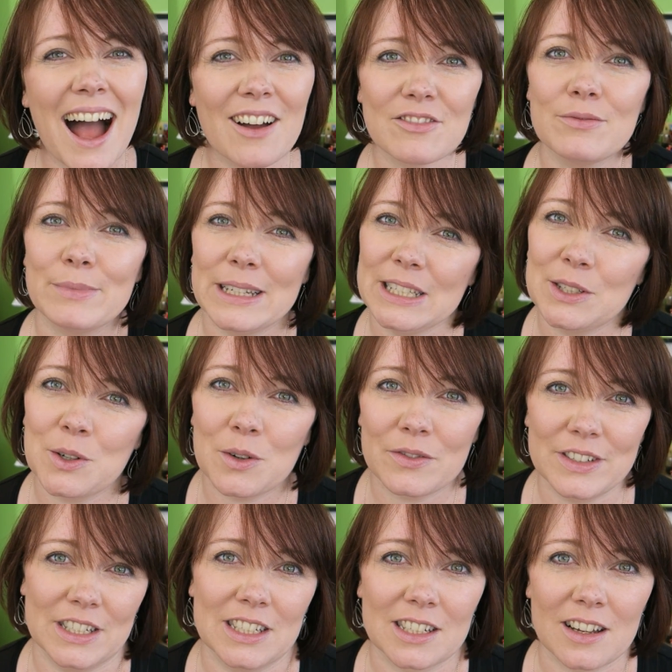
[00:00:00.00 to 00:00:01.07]
haven't made you a
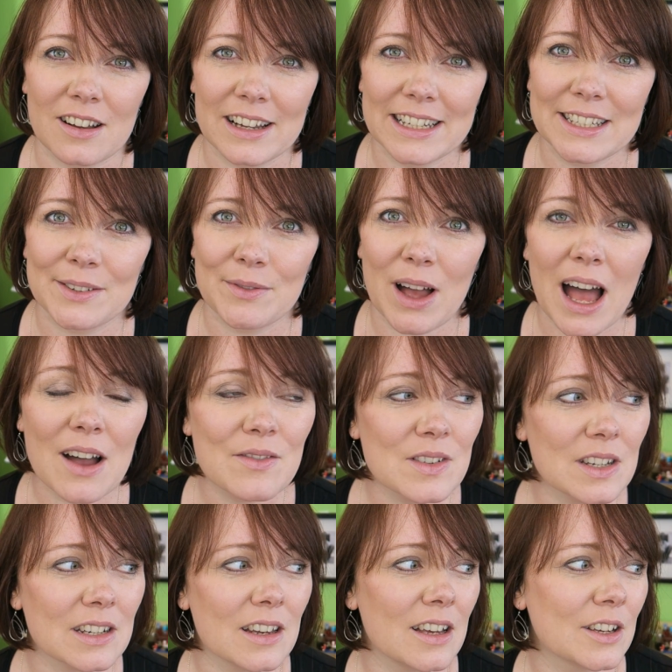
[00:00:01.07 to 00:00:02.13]
revision guide. I
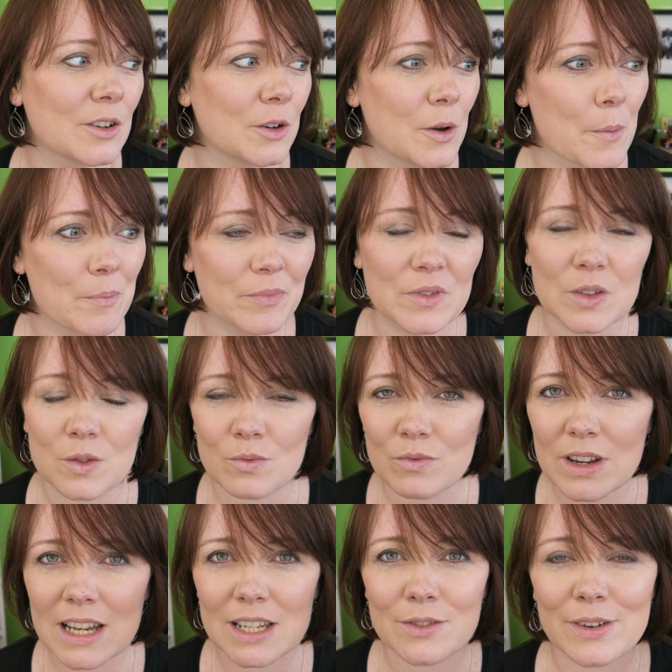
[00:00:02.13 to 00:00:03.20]
haven't like gone um, just
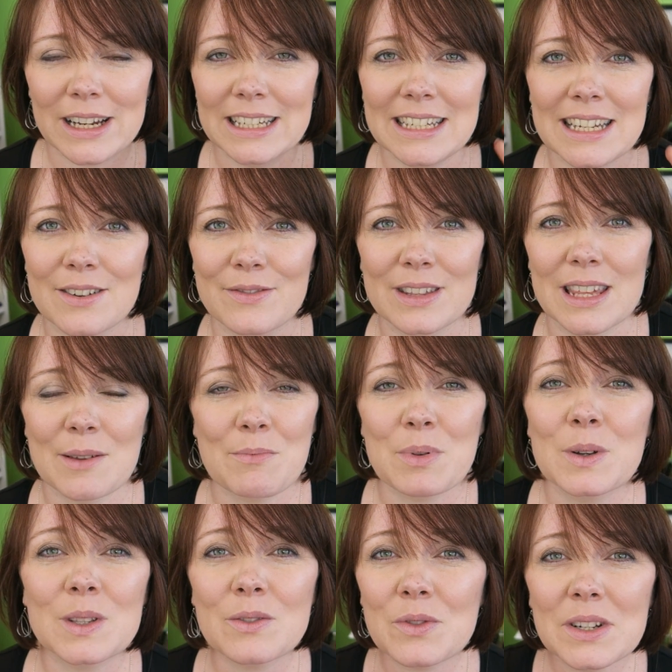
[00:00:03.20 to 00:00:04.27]
reiterated everything
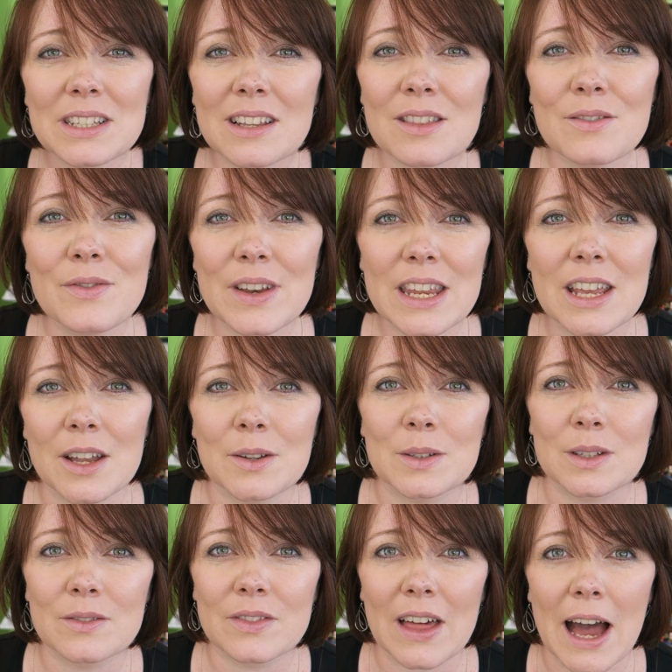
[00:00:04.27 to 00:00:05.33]
because I've already done the
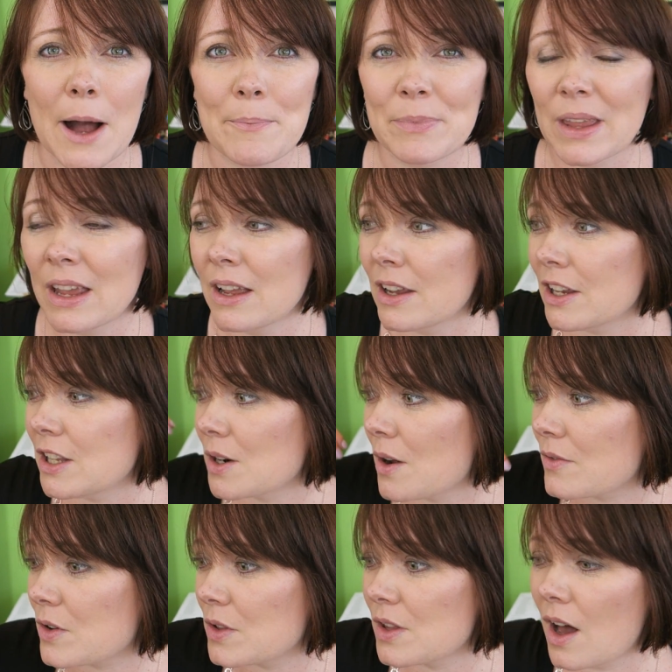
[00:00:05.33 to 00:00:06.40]
videos of that. You
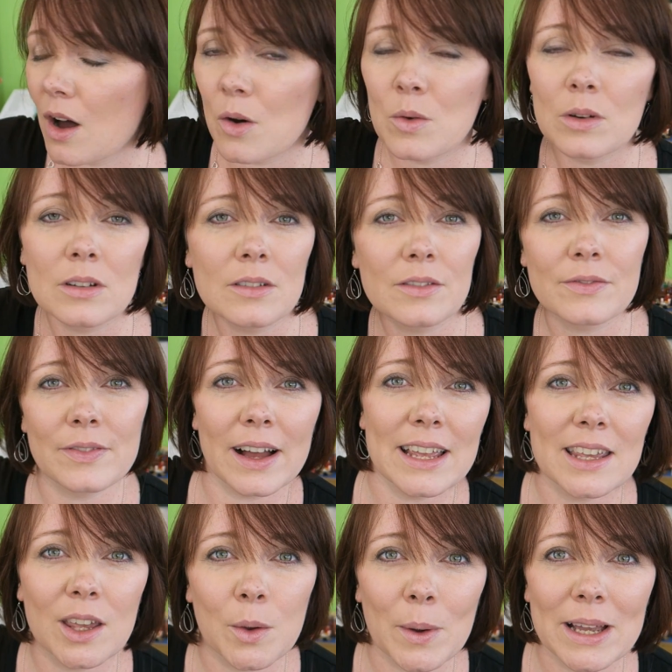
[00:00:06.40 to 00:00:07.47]
know, I've got the whole of
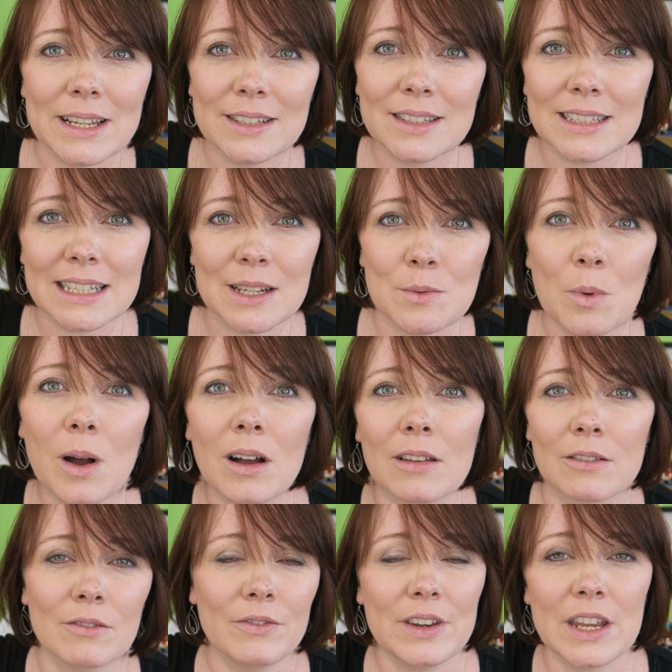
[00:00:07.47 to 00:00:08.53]
AQA
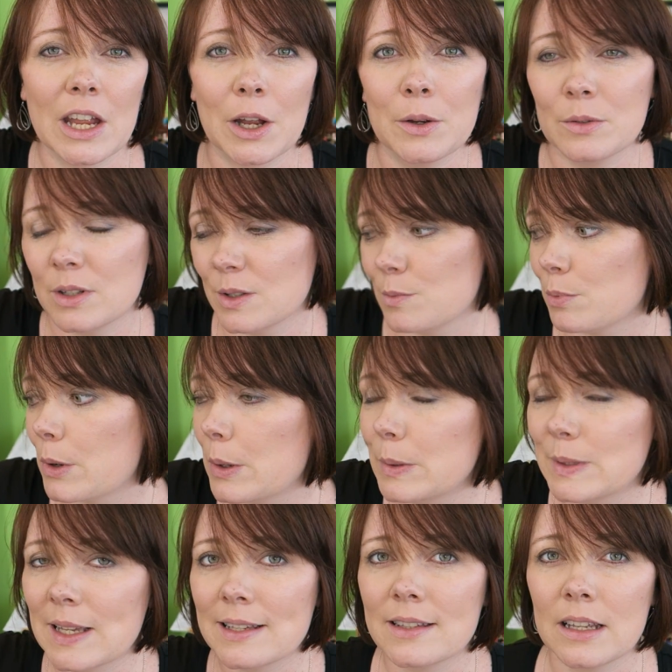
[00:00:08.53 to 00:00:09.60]
C1 video that's
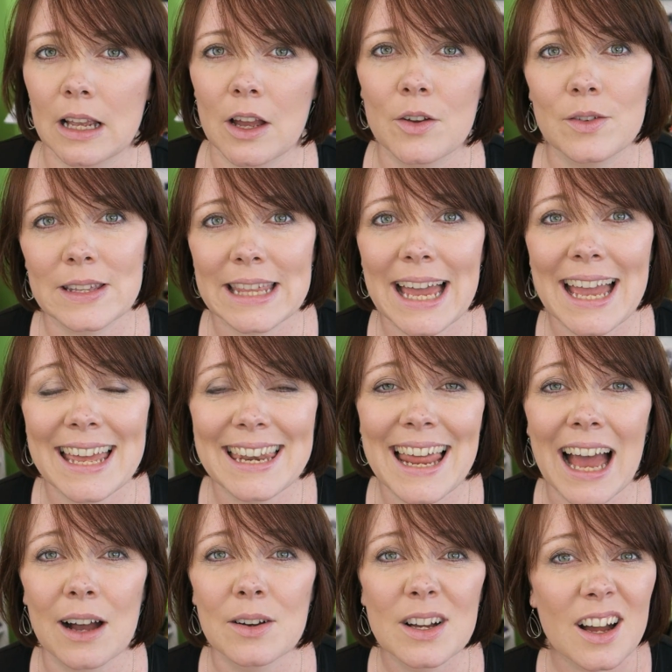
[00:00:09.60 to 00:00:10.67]
processing over there
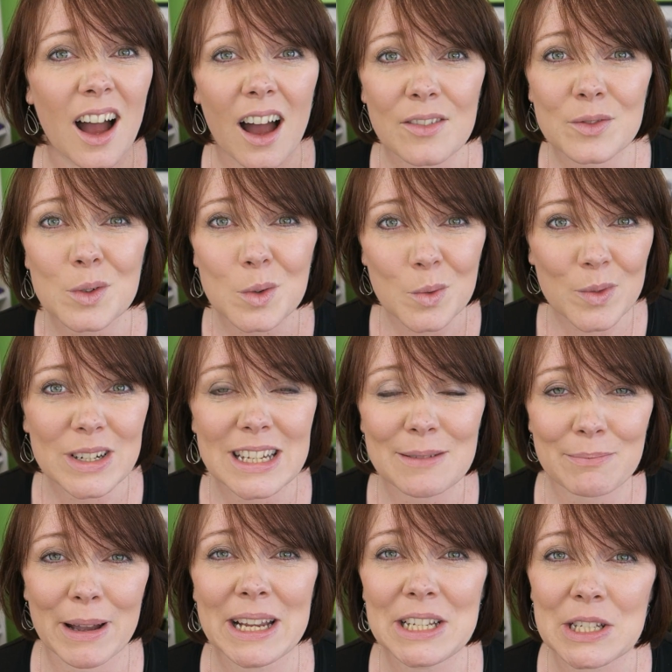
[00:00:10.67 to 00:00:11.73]
now. I've
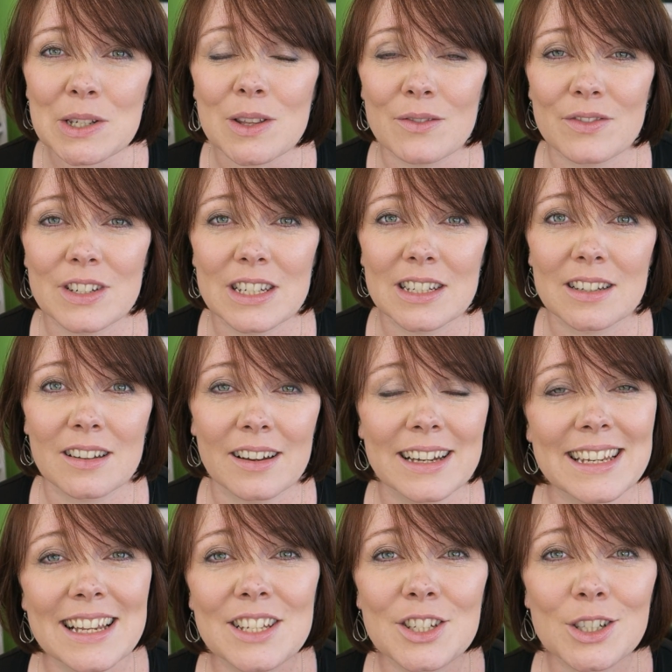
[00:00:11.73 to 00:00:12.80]
already made you the revision
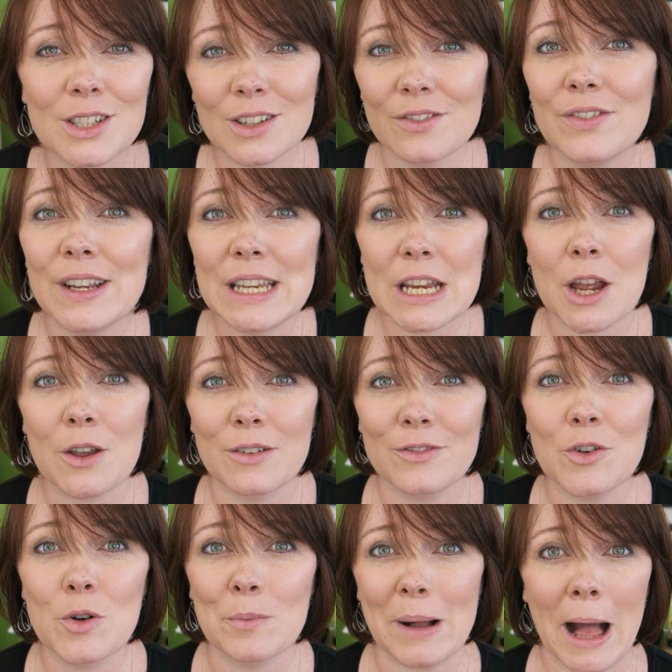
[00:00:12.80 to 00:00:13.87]
guide. It's just a video
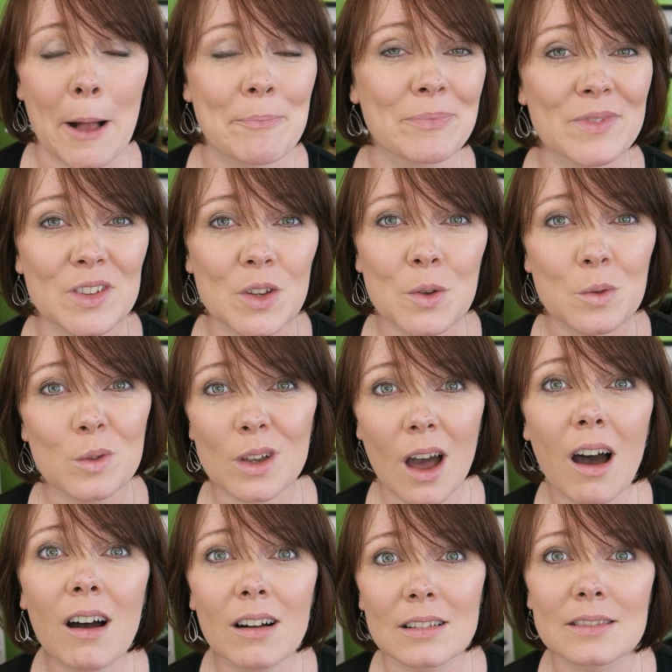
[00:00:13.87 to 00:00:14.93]
format, so you
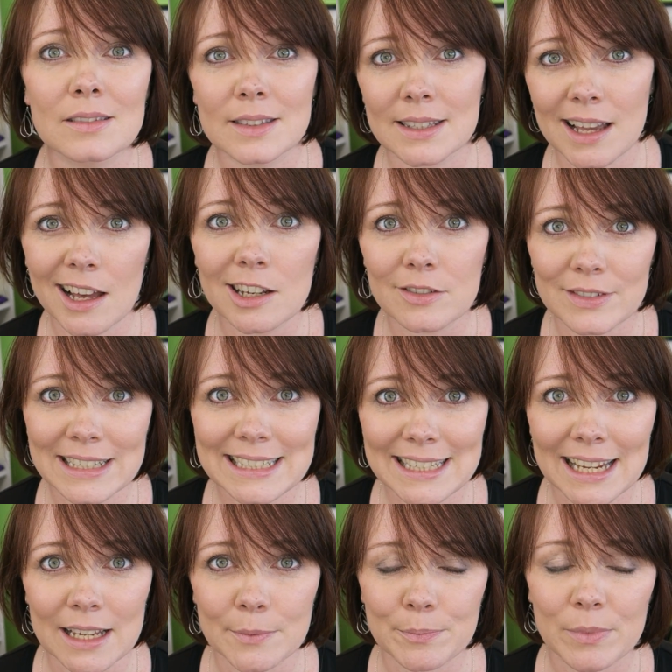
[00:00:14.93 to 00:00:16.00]
can't colour
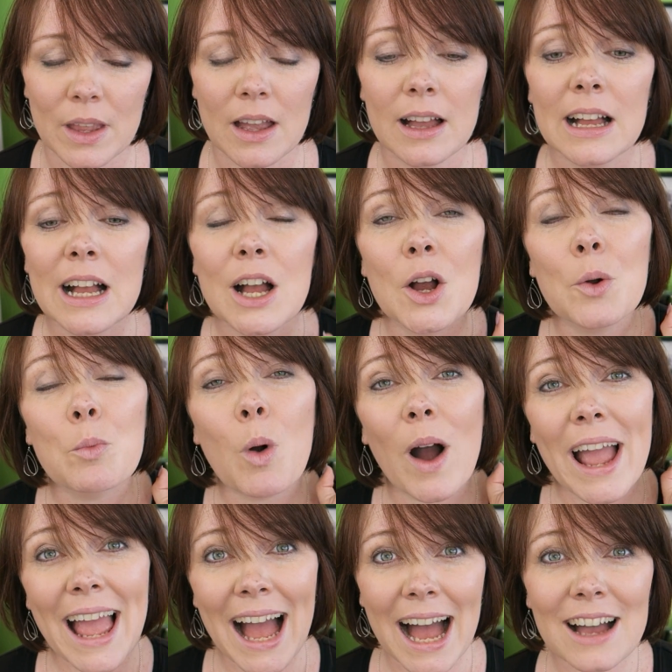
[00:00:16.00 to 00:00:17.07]
it in.
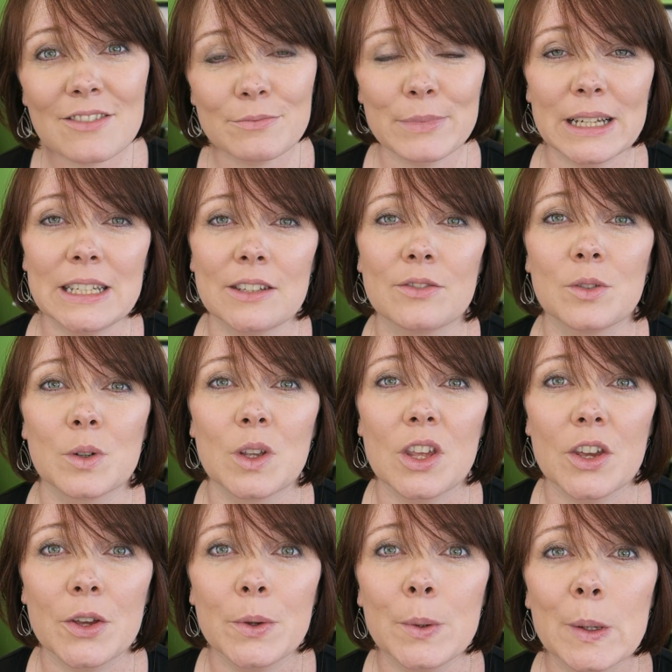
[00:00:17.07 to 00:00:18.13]
What I have made for
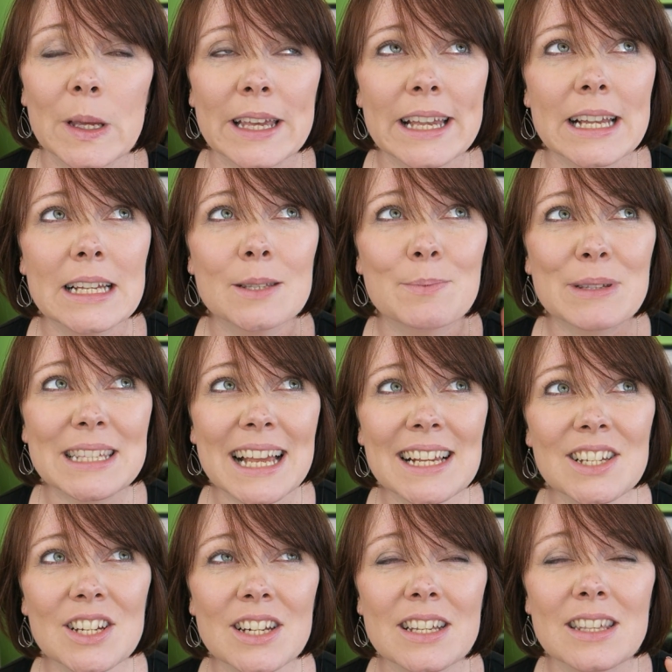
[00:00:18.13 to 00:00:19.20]
you is
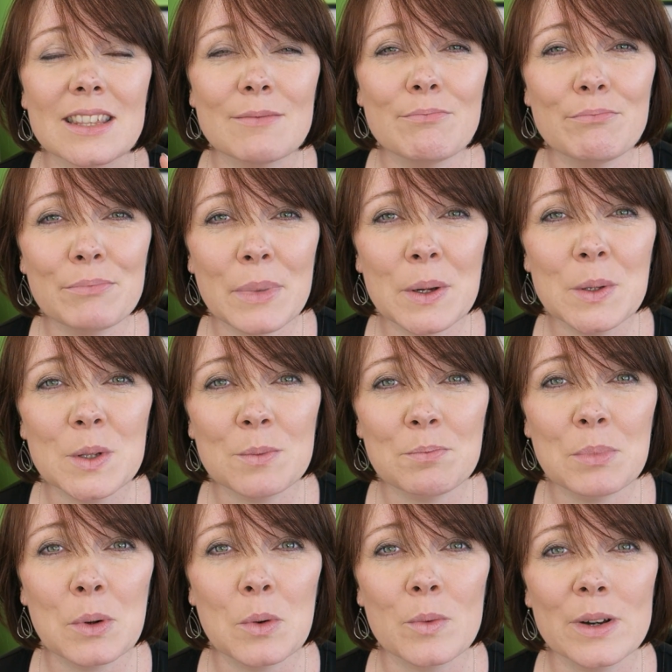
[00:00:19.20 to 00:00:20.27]
potentially the
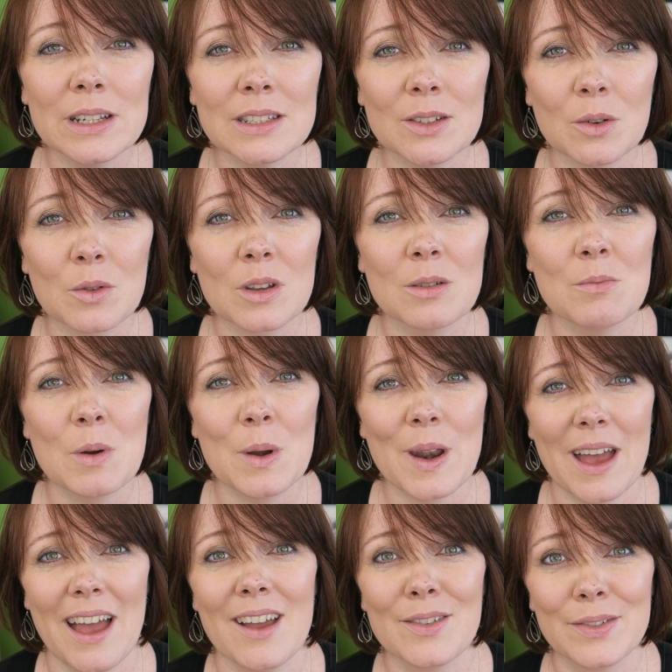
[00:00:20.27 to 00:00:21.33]
most boring
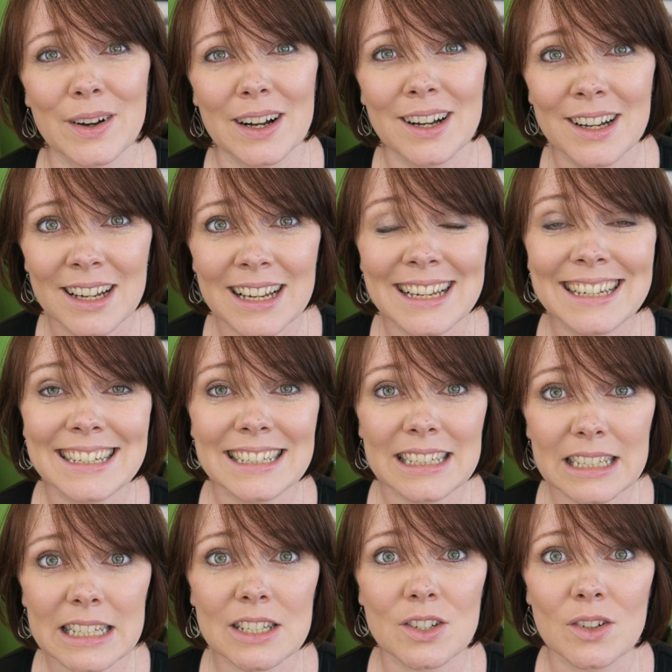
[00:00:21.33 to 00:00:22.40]
document ever
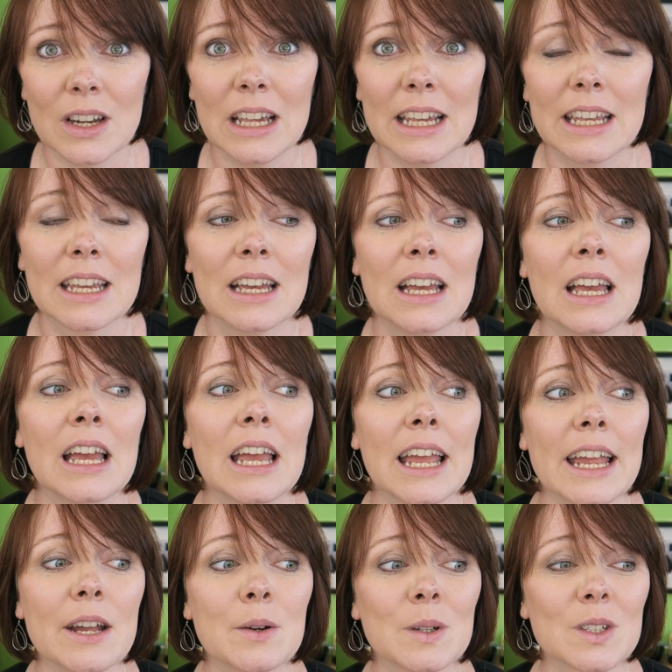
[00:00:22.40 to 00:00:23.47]
literally.
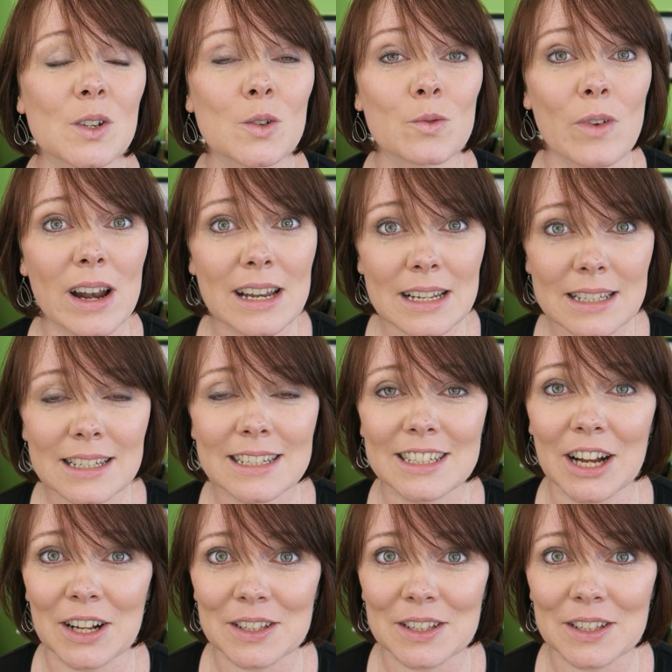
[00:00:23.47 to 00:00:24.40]
It was horrendously